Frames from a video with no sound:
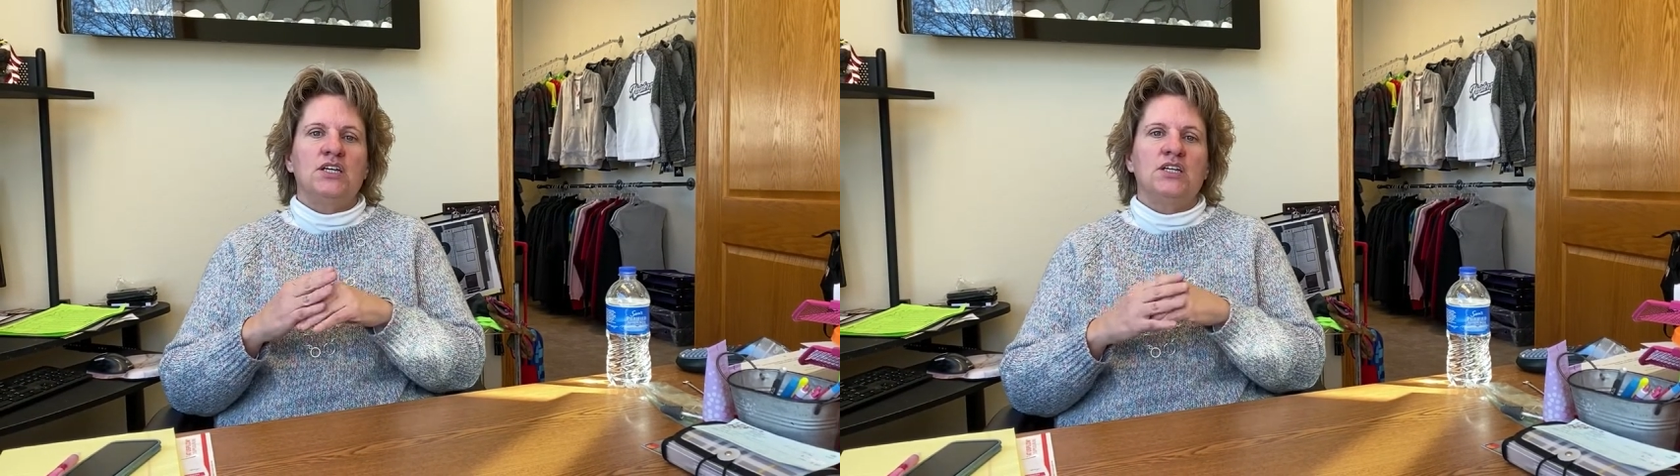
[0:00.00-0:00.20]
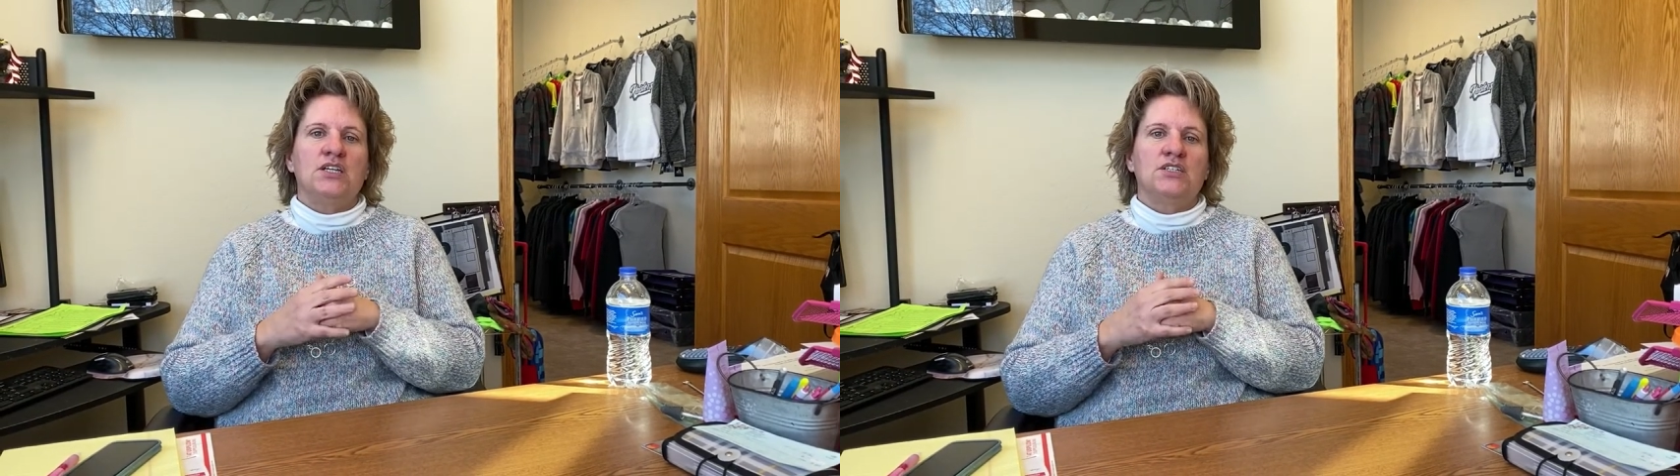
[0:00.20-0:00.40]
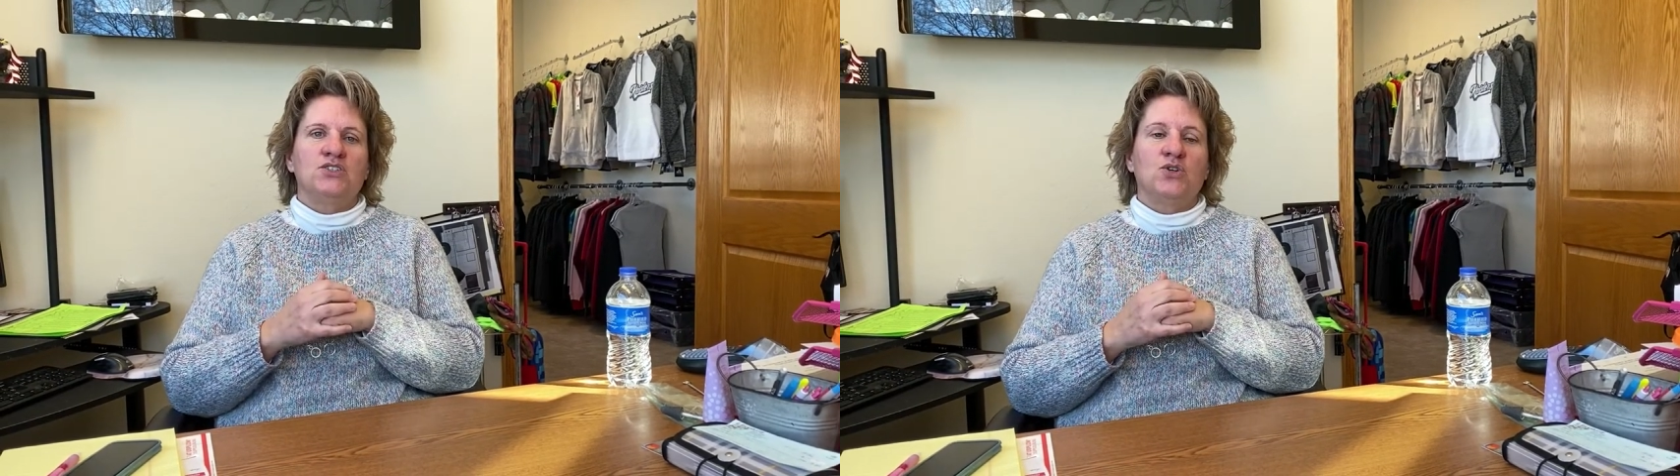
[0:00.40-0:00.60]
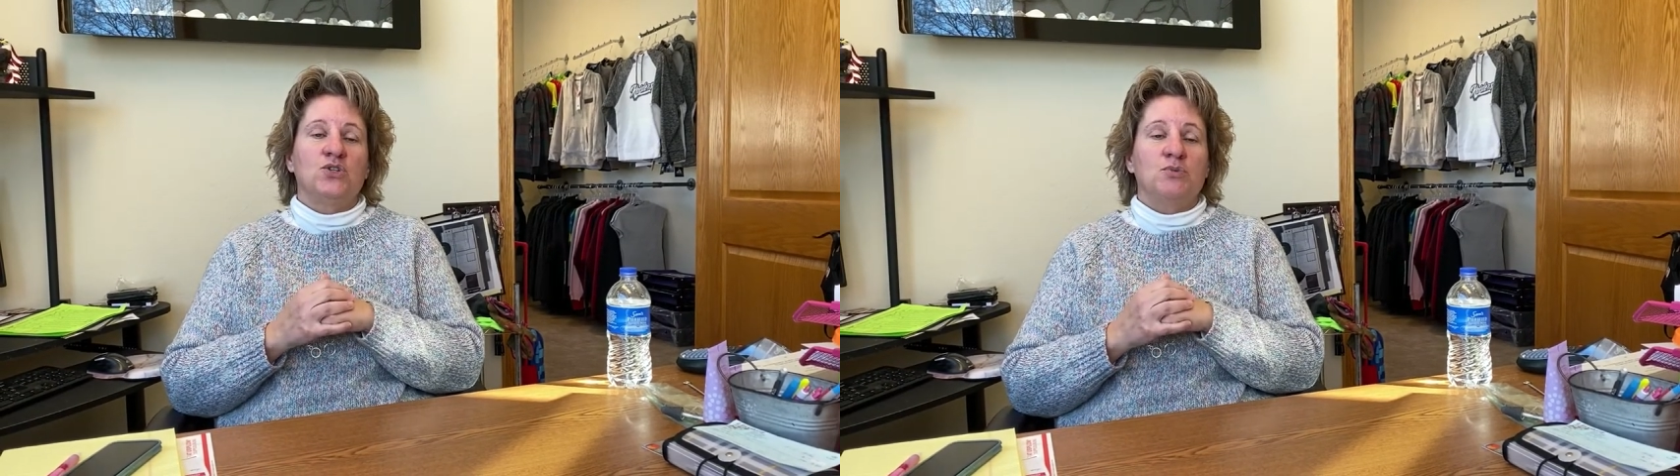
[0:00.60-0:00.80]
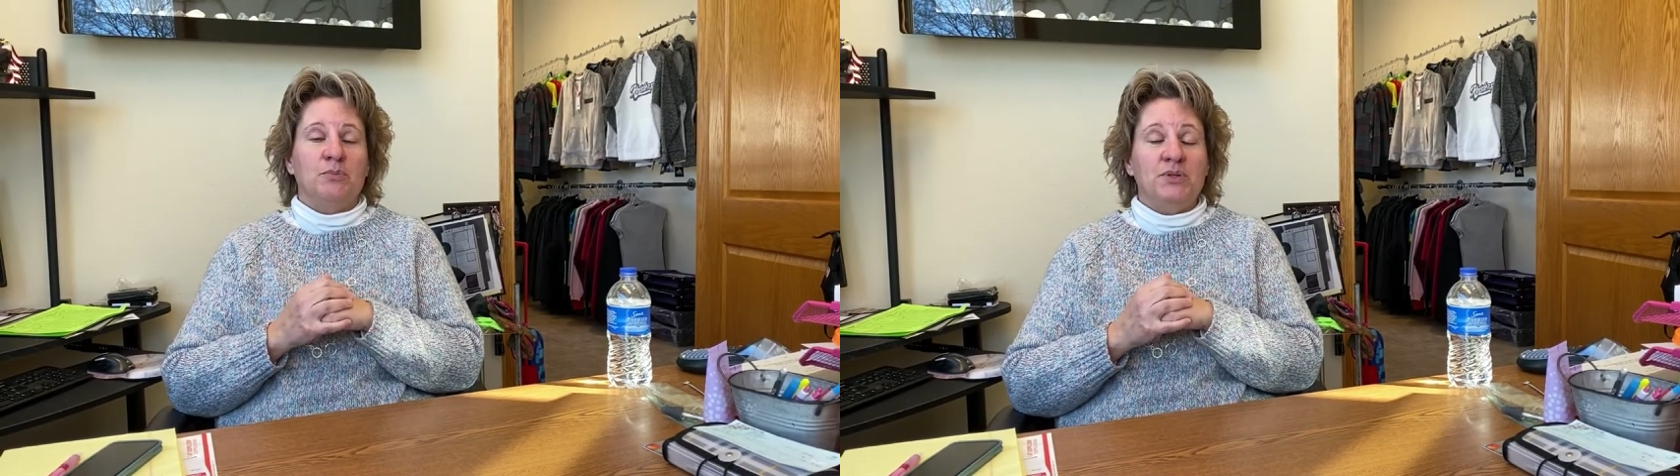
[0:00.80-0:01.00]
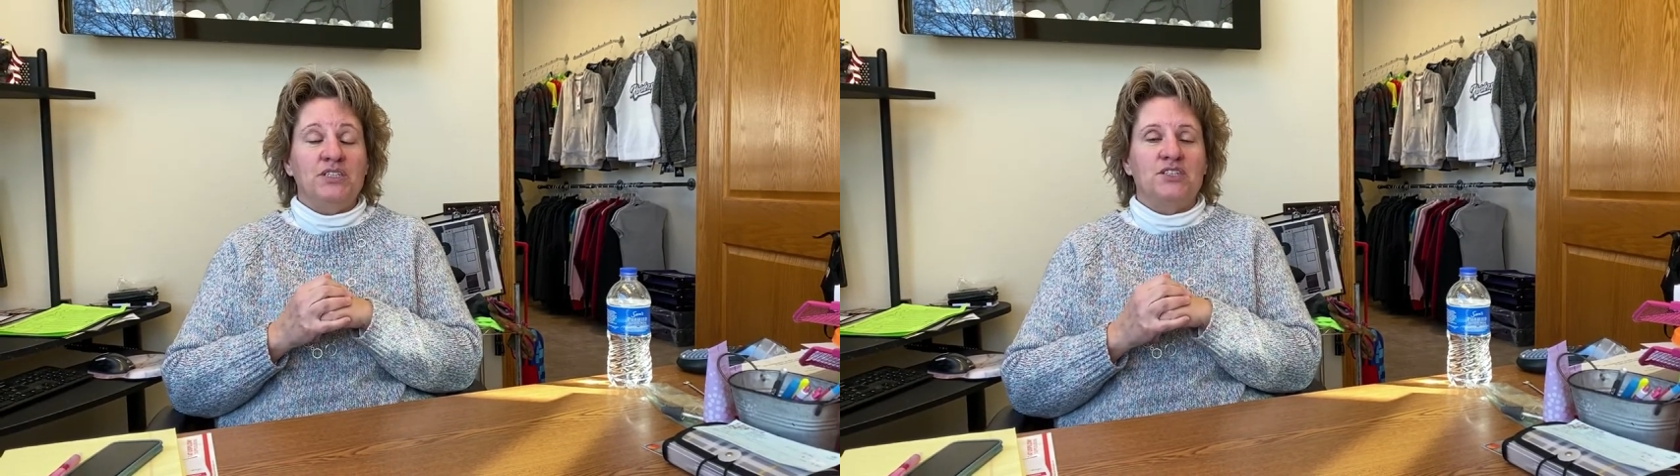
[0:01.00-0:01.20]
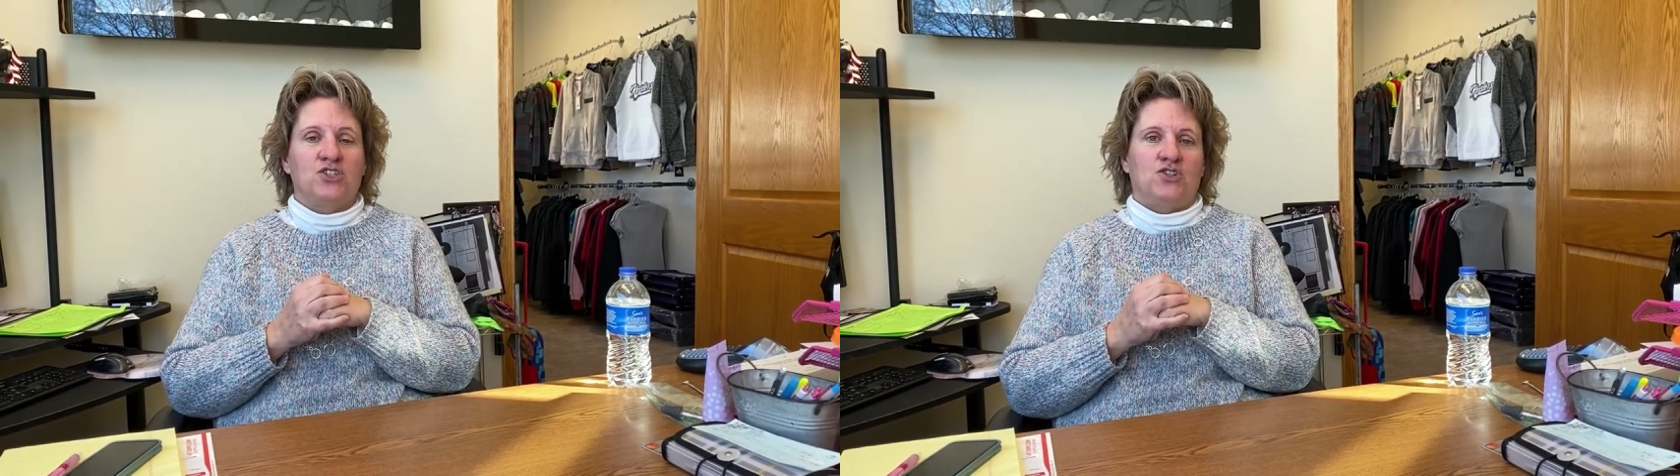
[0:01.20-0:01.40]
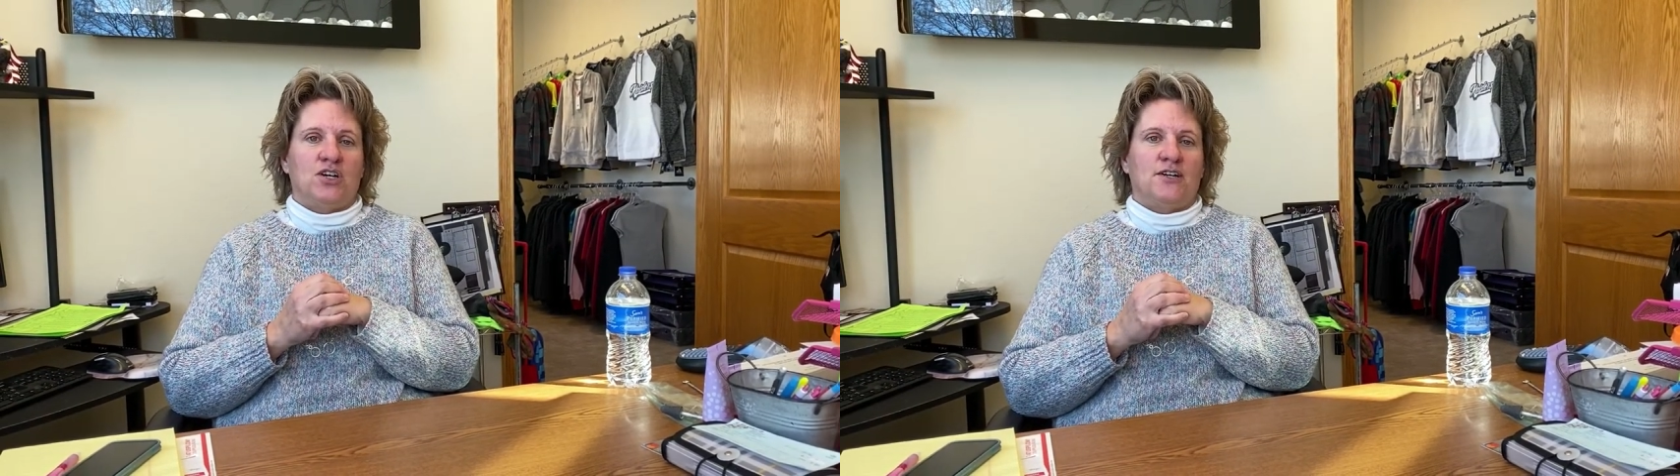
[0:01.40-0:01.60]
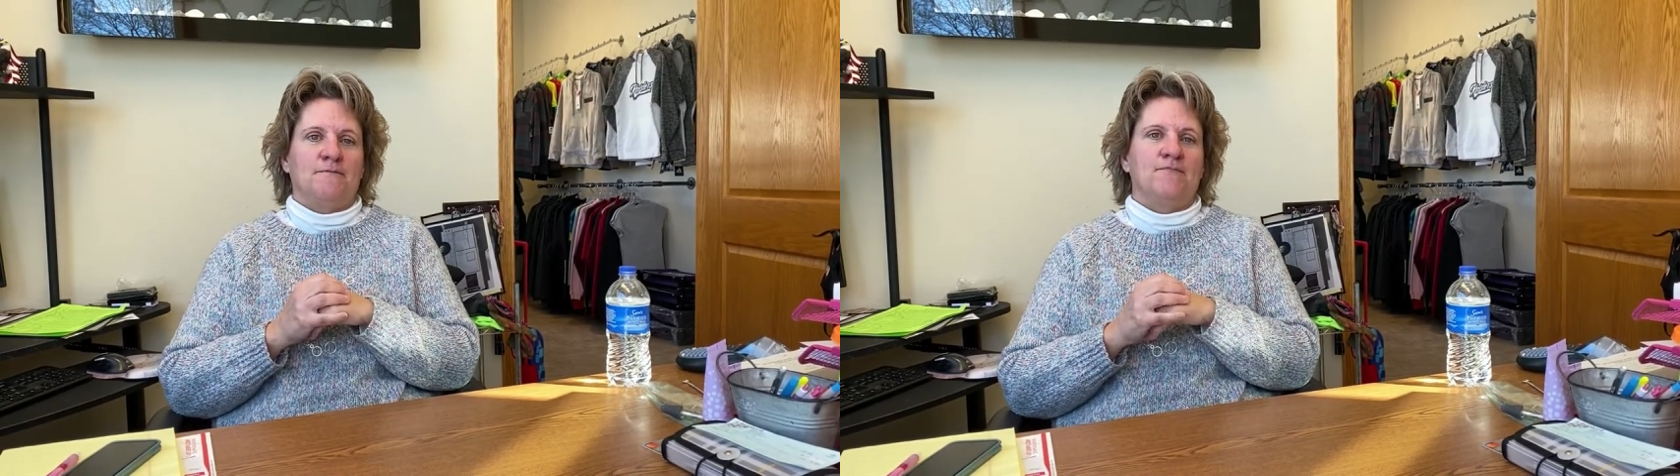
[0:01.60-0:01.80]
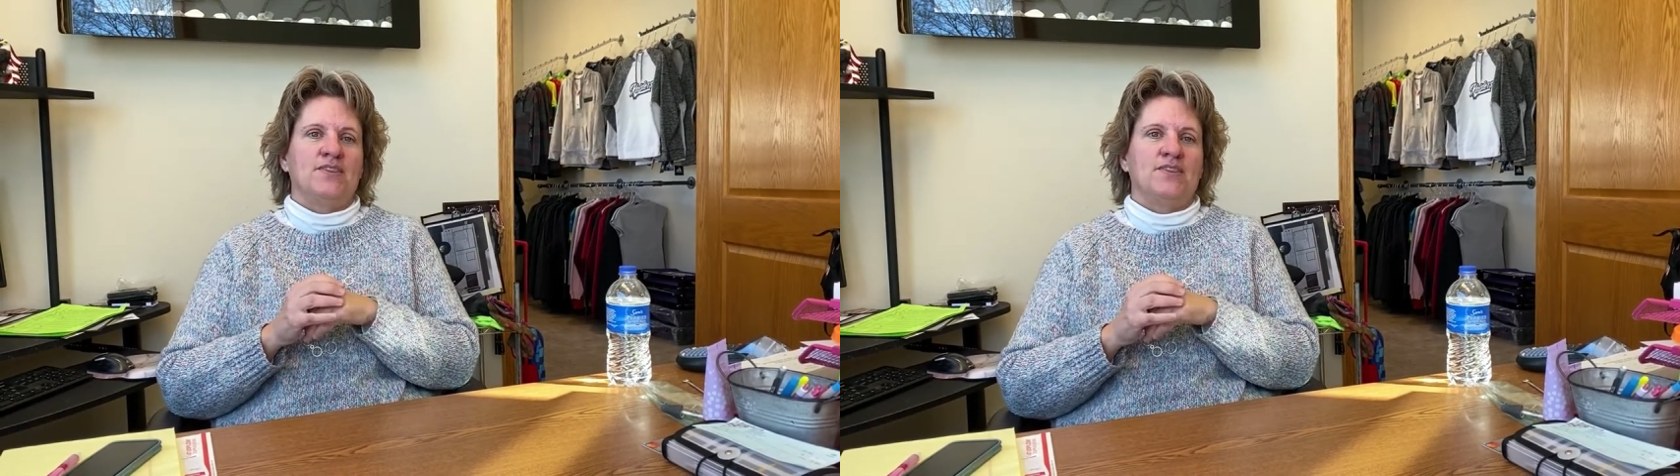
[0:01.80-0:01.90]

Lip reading: is going to be a pizza truck.